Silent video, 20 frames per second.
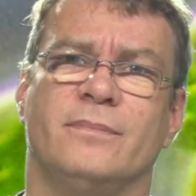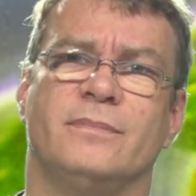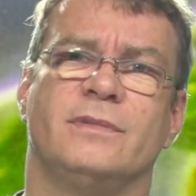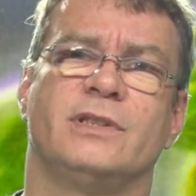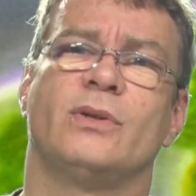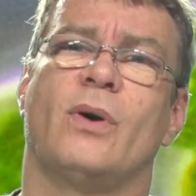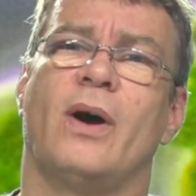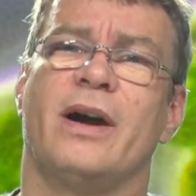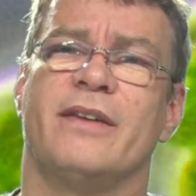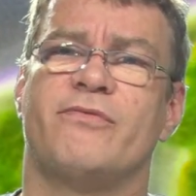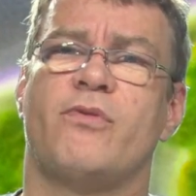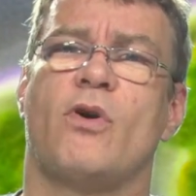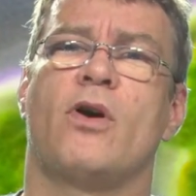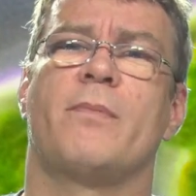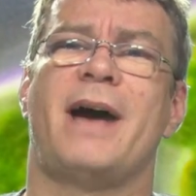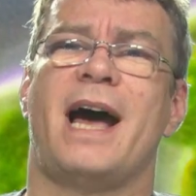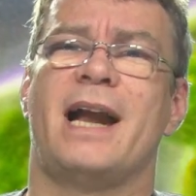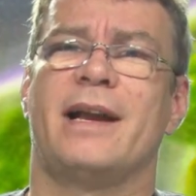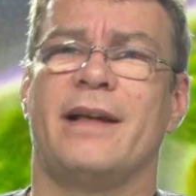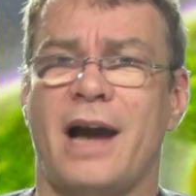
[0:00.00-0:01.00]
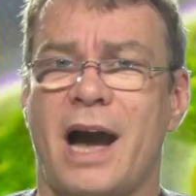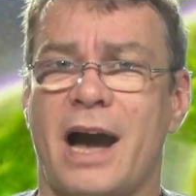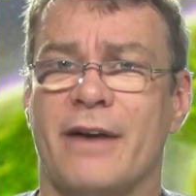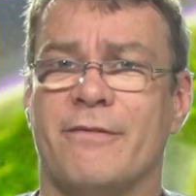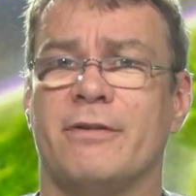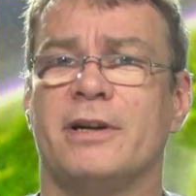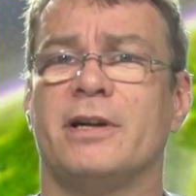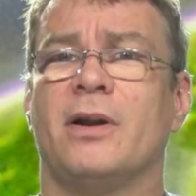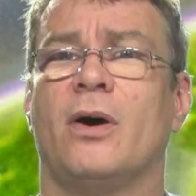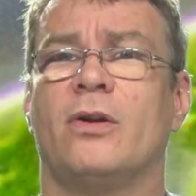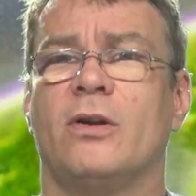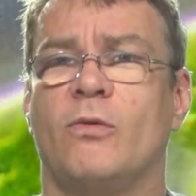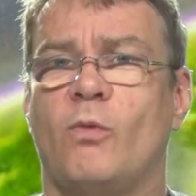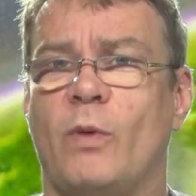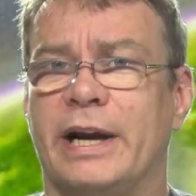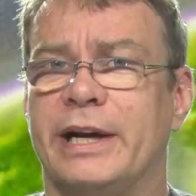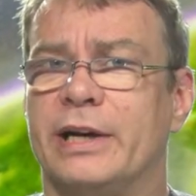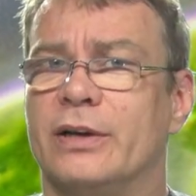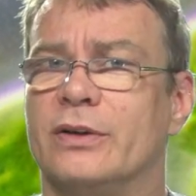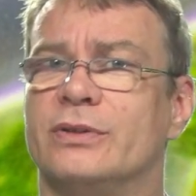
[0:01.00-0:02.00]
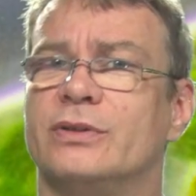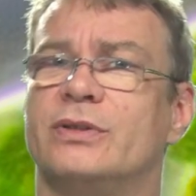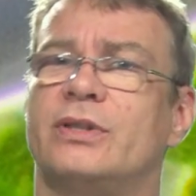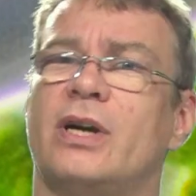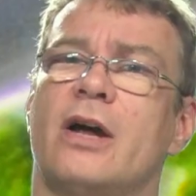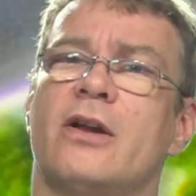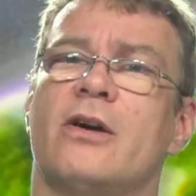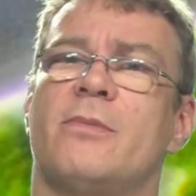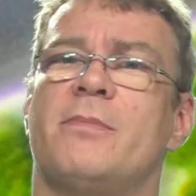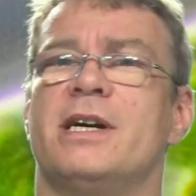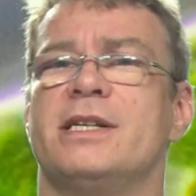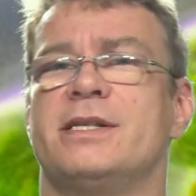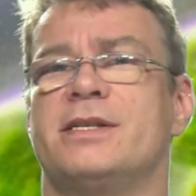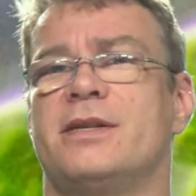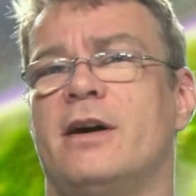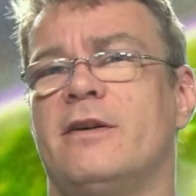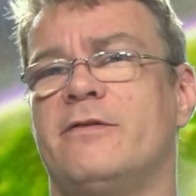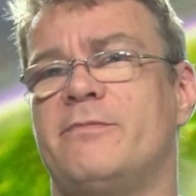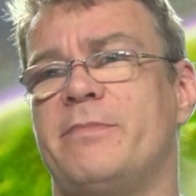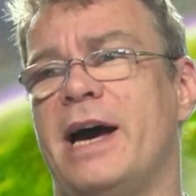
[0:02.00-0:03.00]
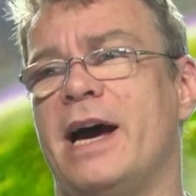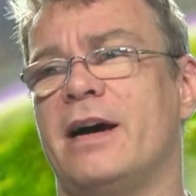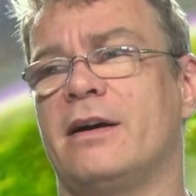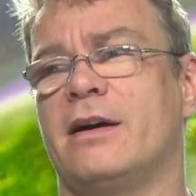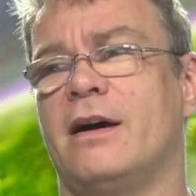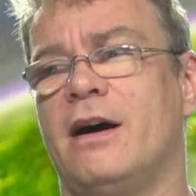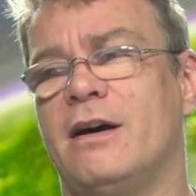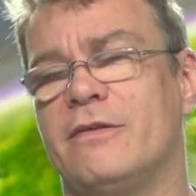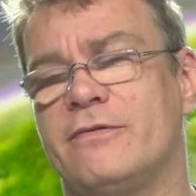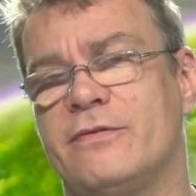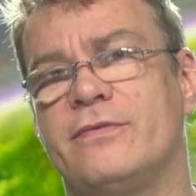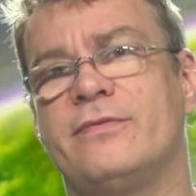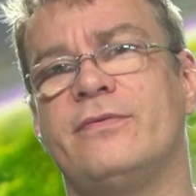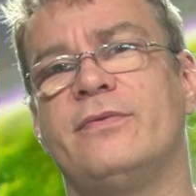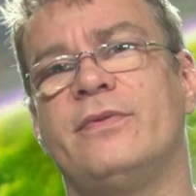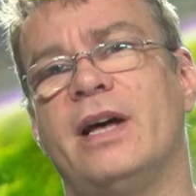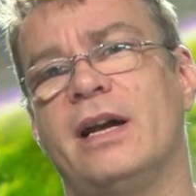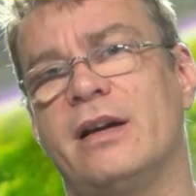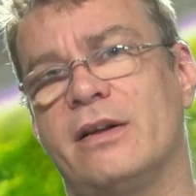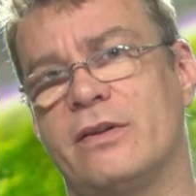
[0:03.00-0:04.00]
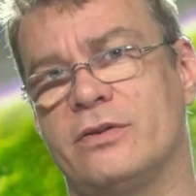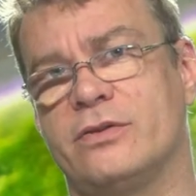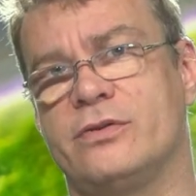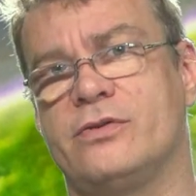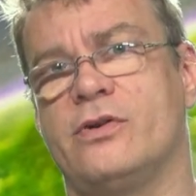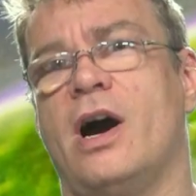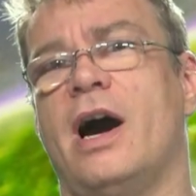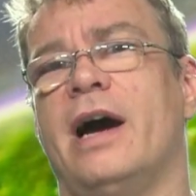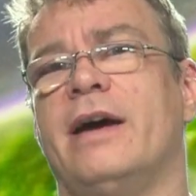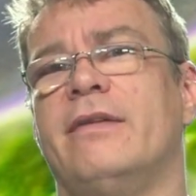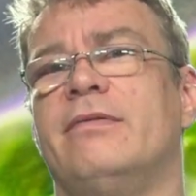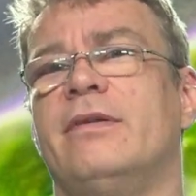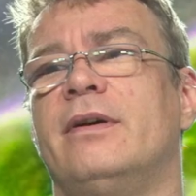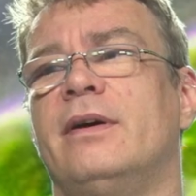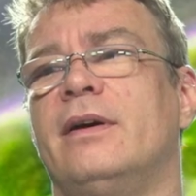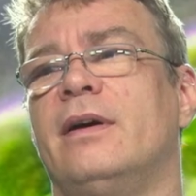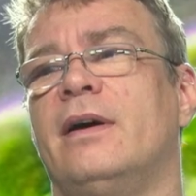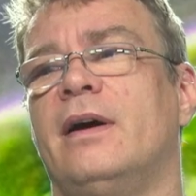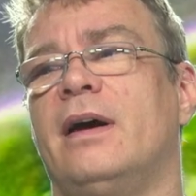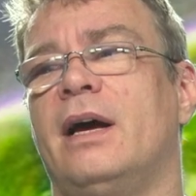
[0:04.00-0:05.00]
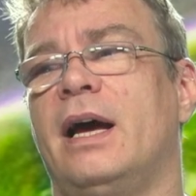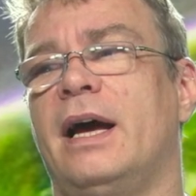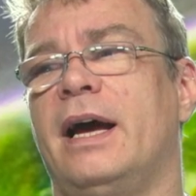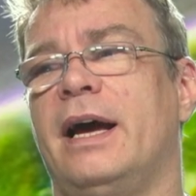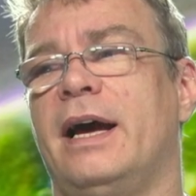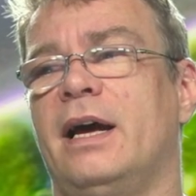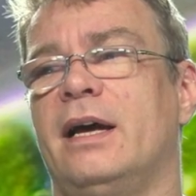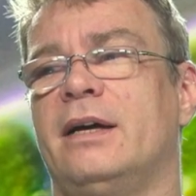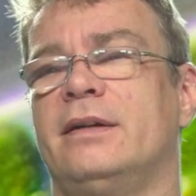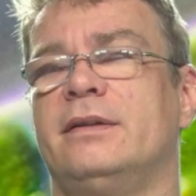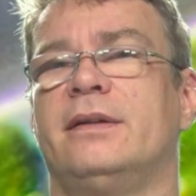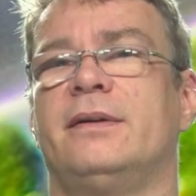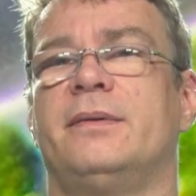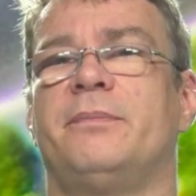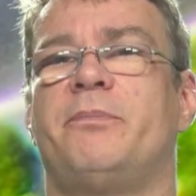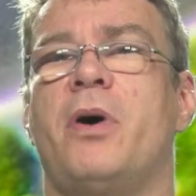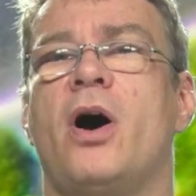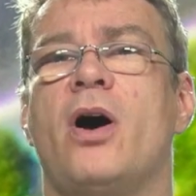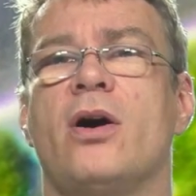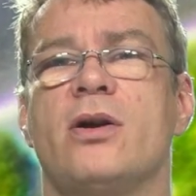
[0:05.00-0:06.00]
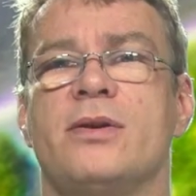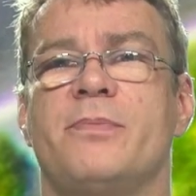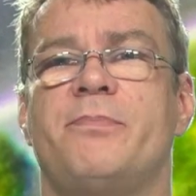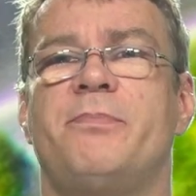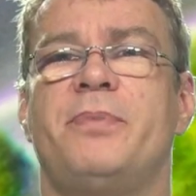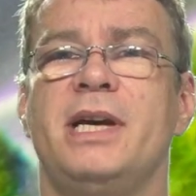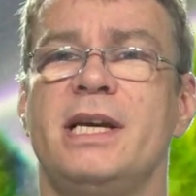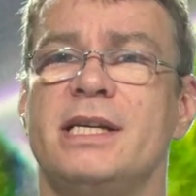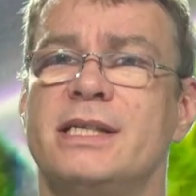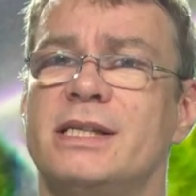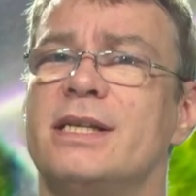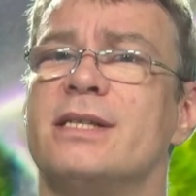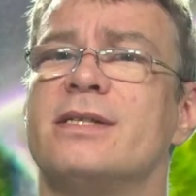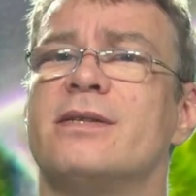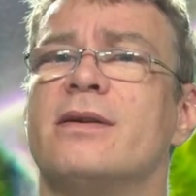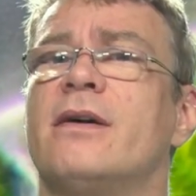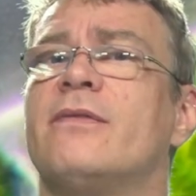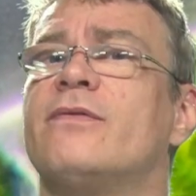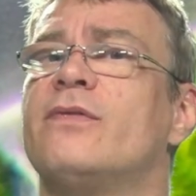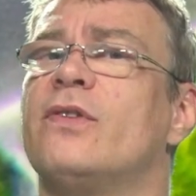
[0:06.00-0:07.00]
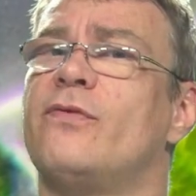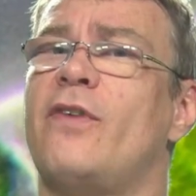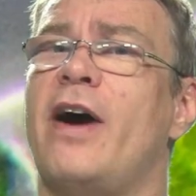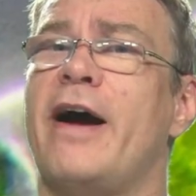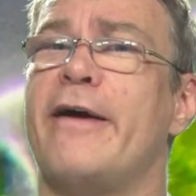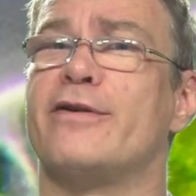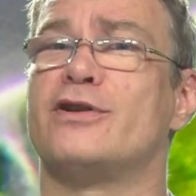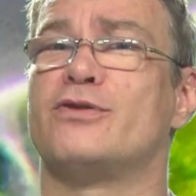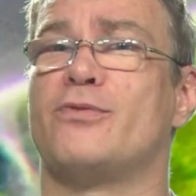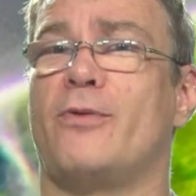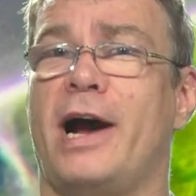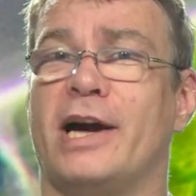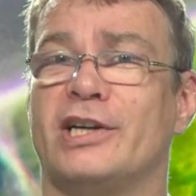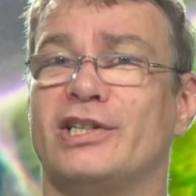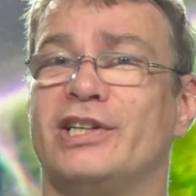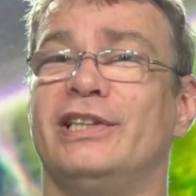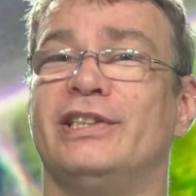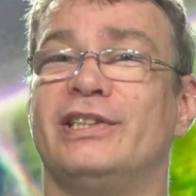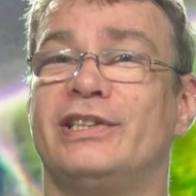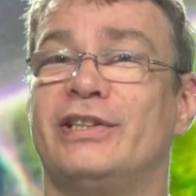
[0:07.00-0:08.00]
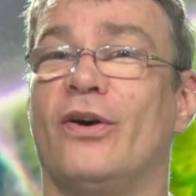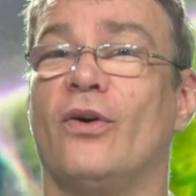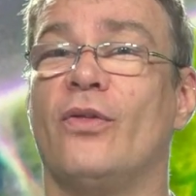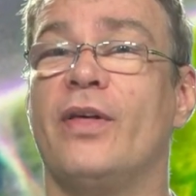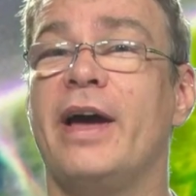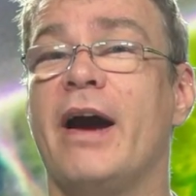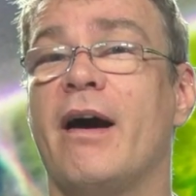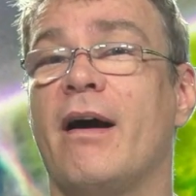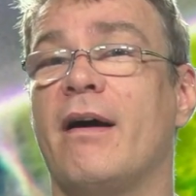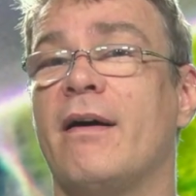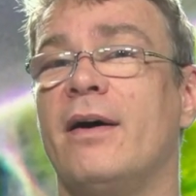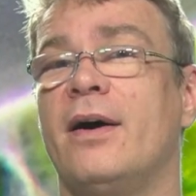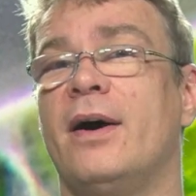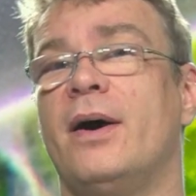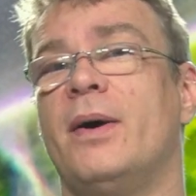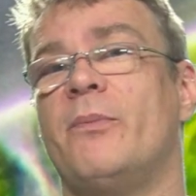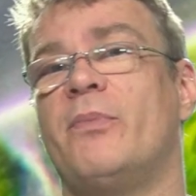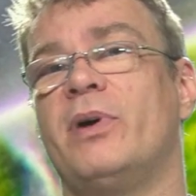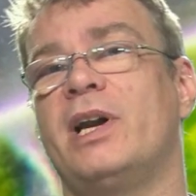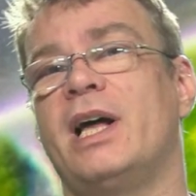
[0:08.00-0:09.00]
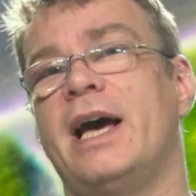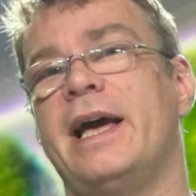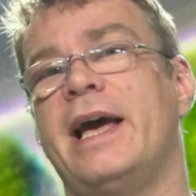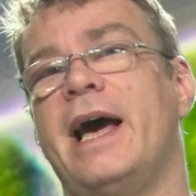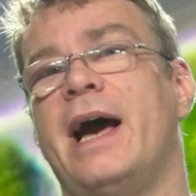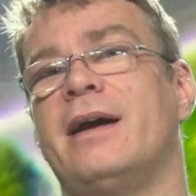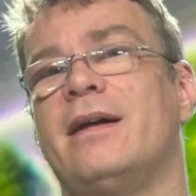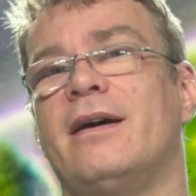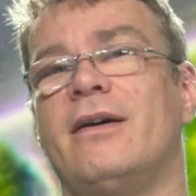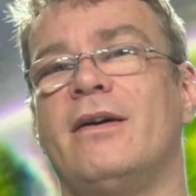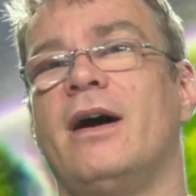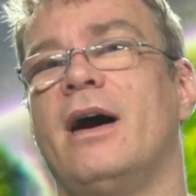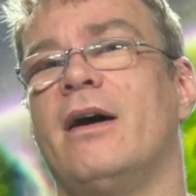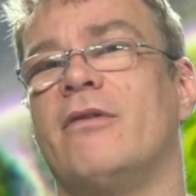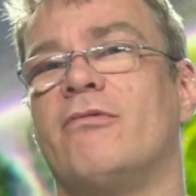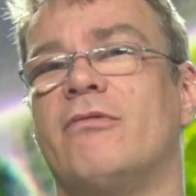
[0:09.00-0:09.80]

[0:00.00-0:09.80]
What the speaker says: So I formatted it, I reloaded Windows, got all my stuff back off that other drive. And pieces of the virus were actually still there, but I had a